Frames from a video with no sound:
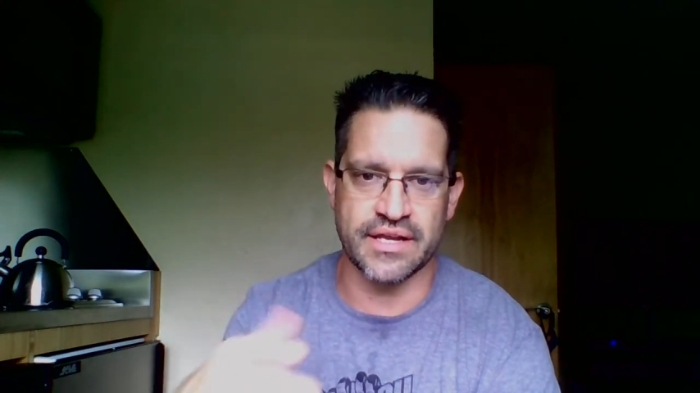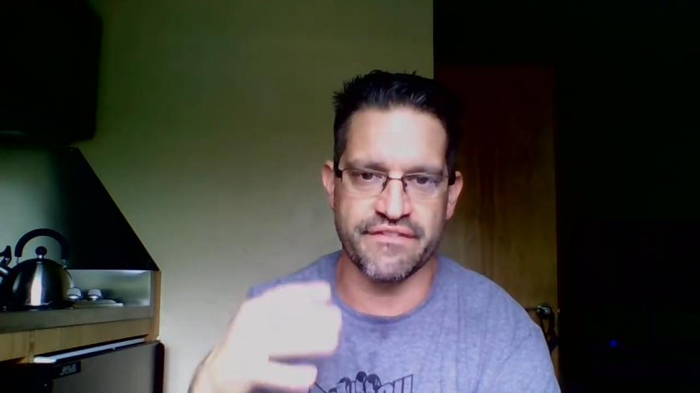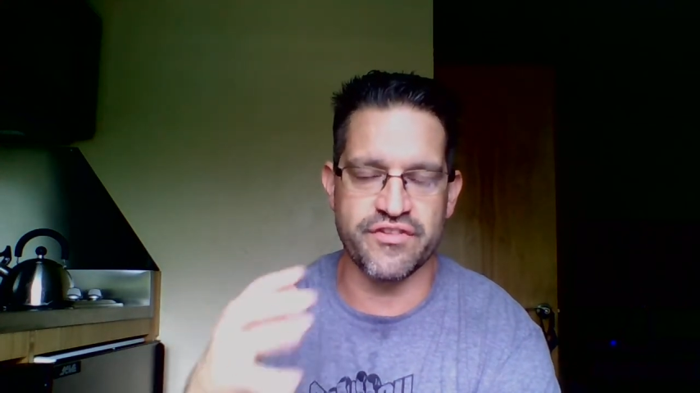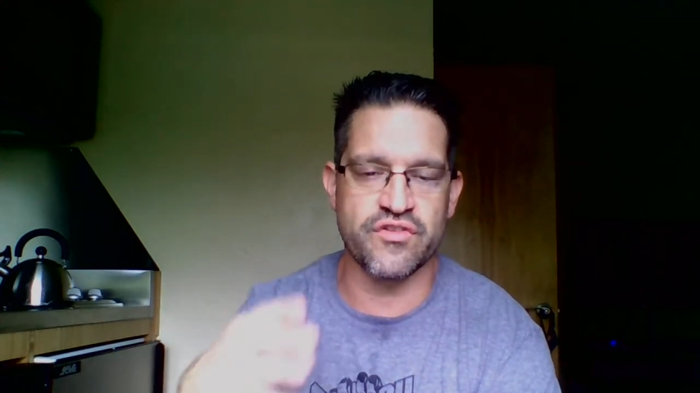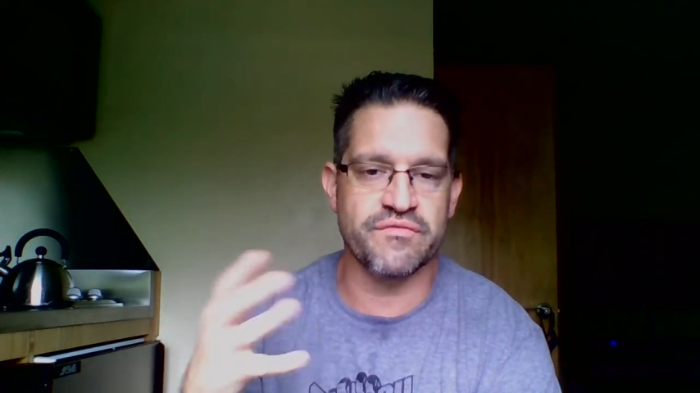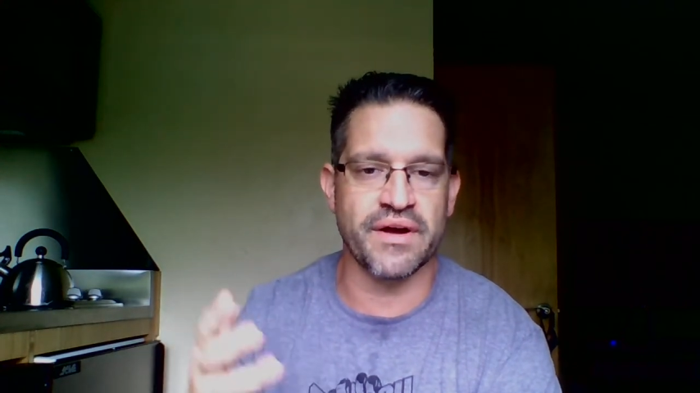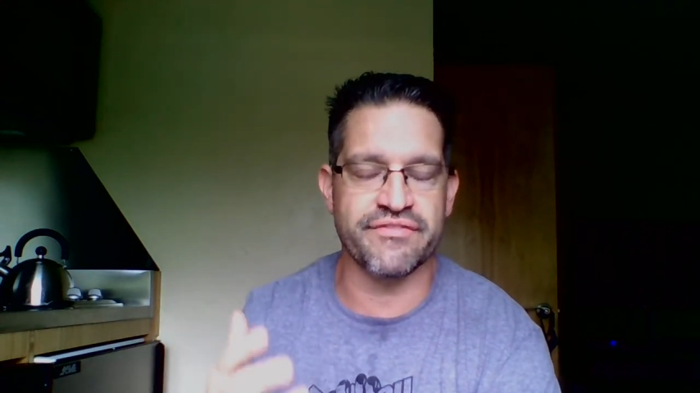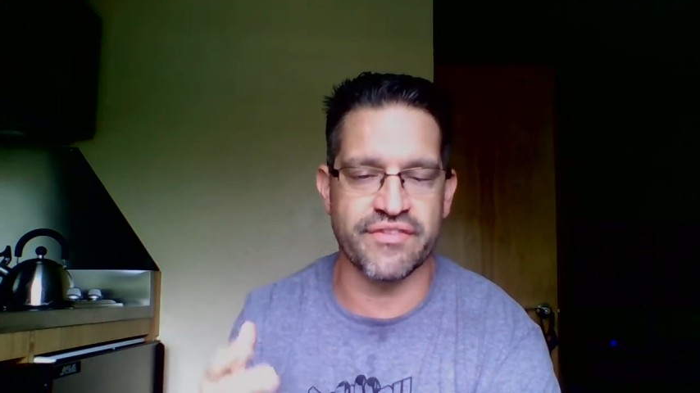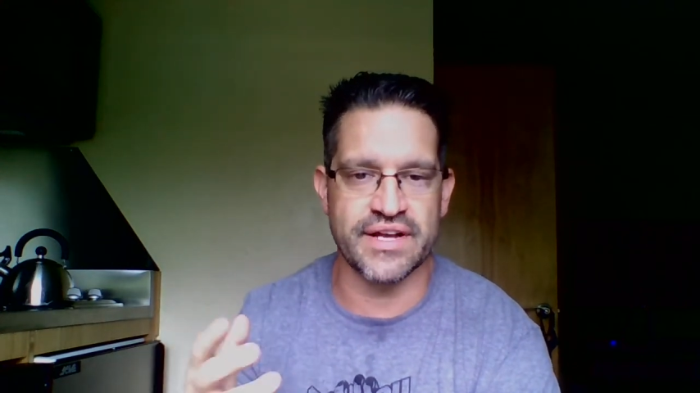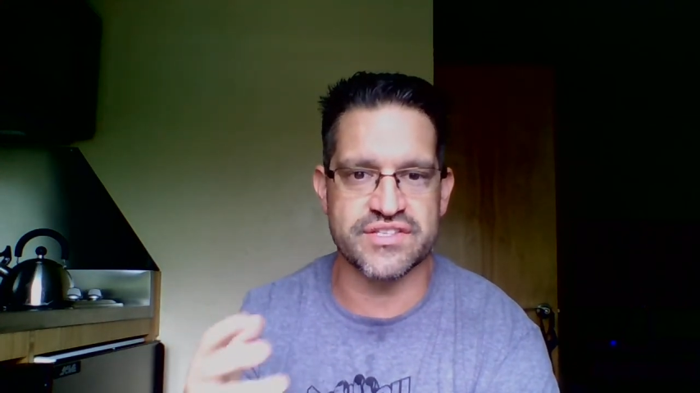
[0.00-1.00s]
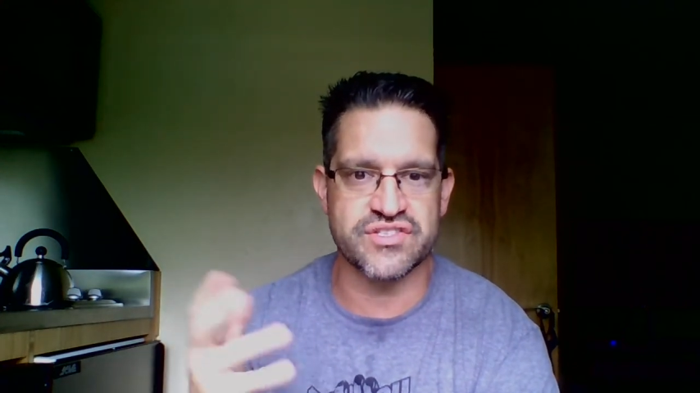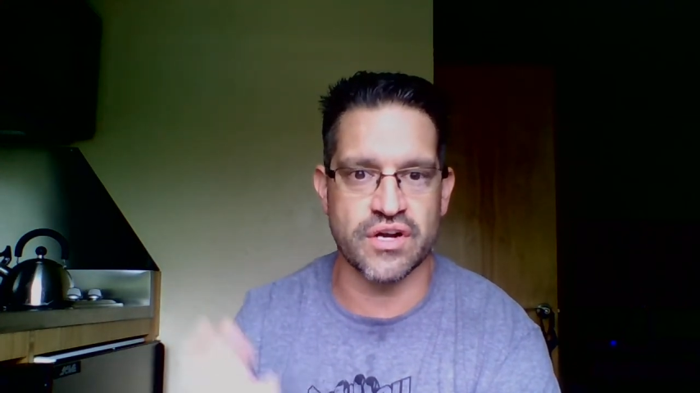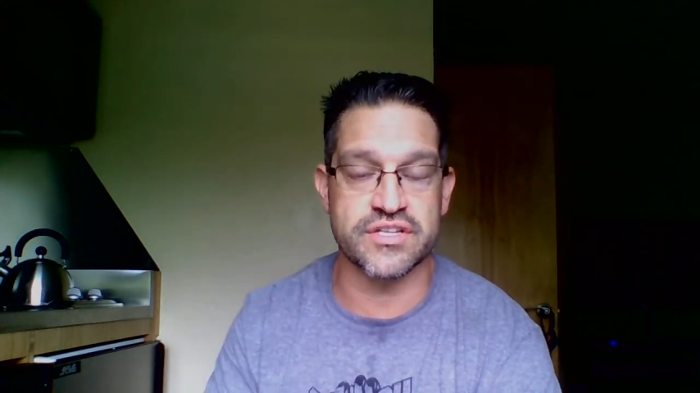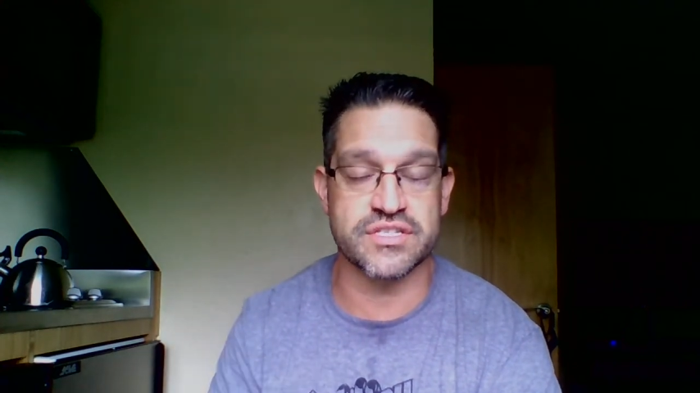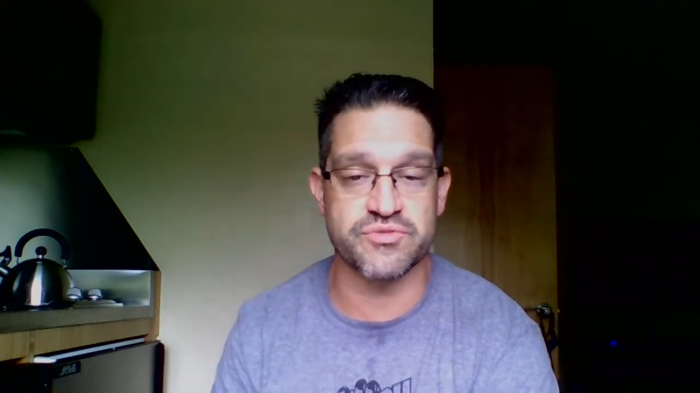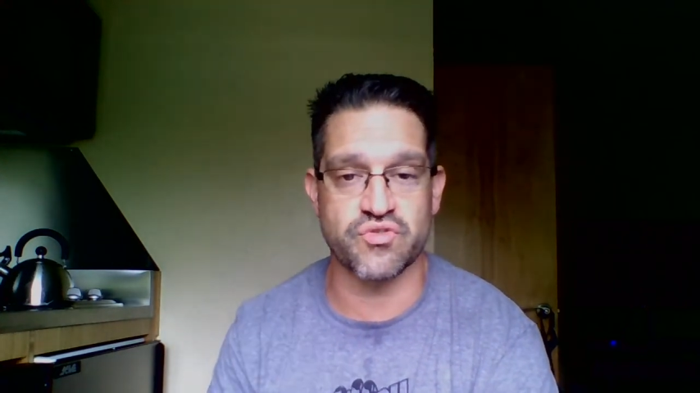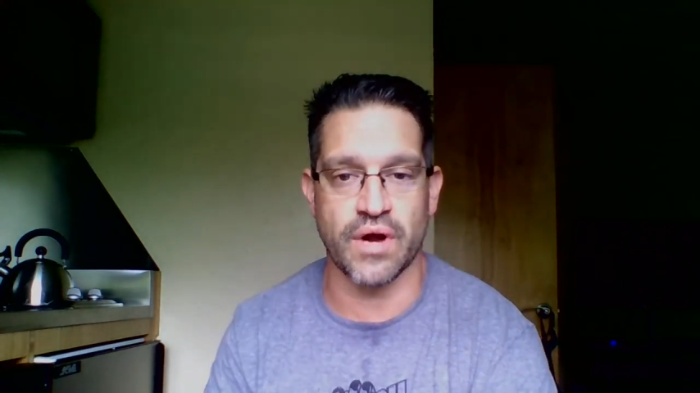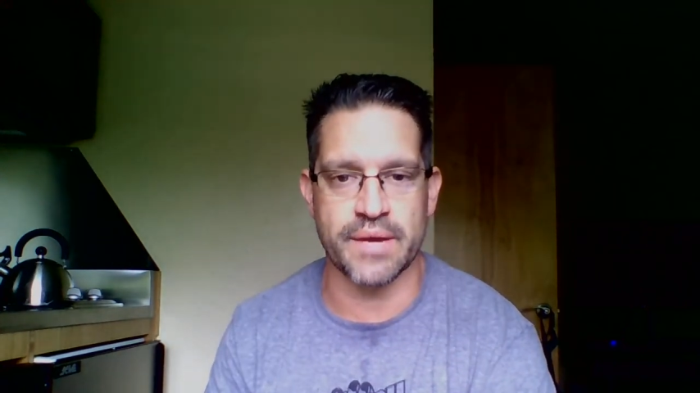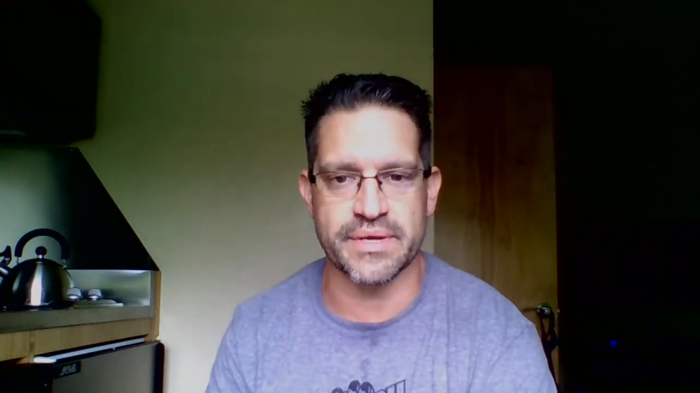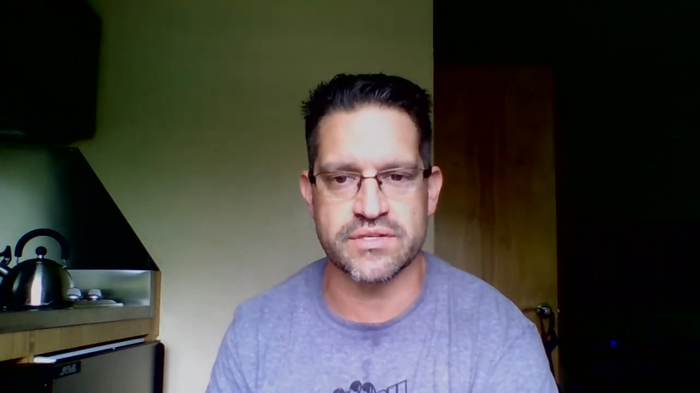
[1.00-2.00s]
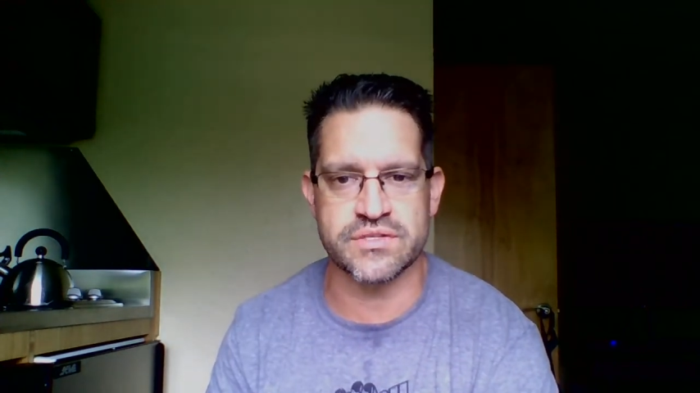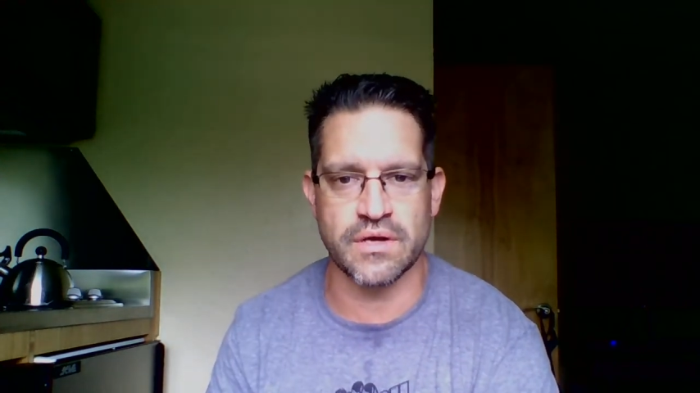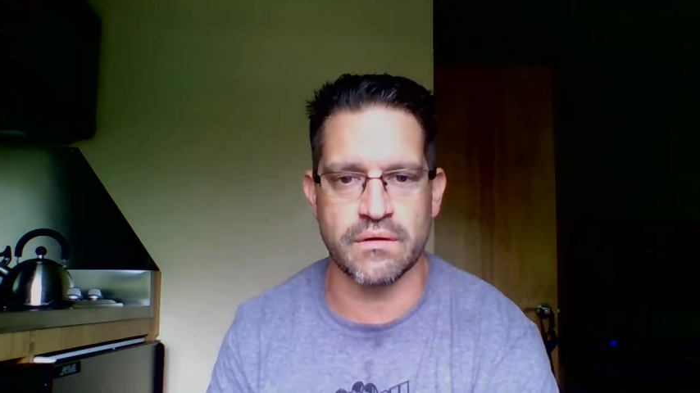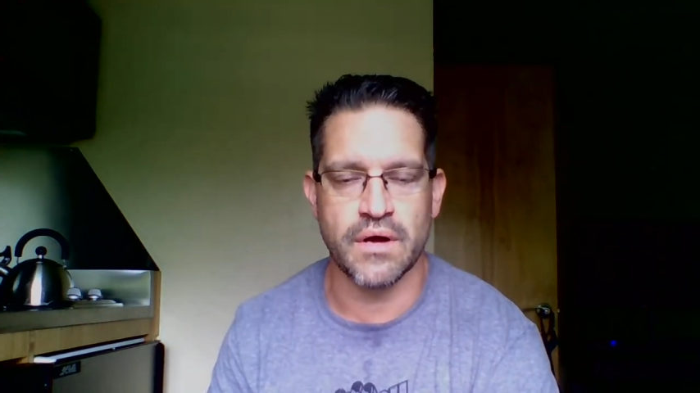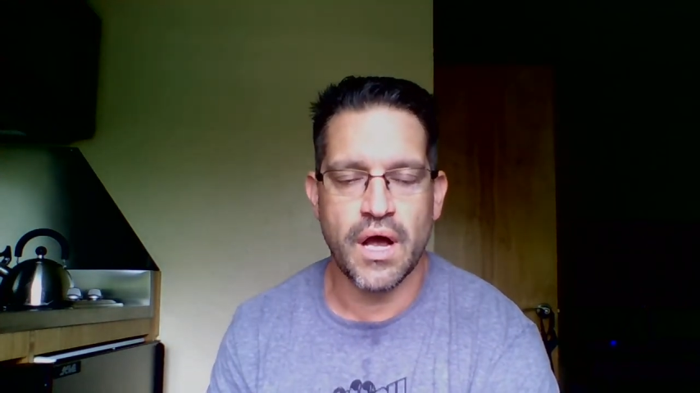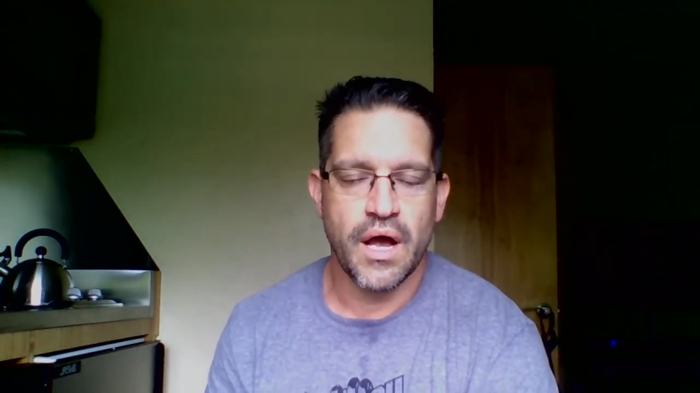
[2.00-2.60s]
and a few of my friends started subscribing. So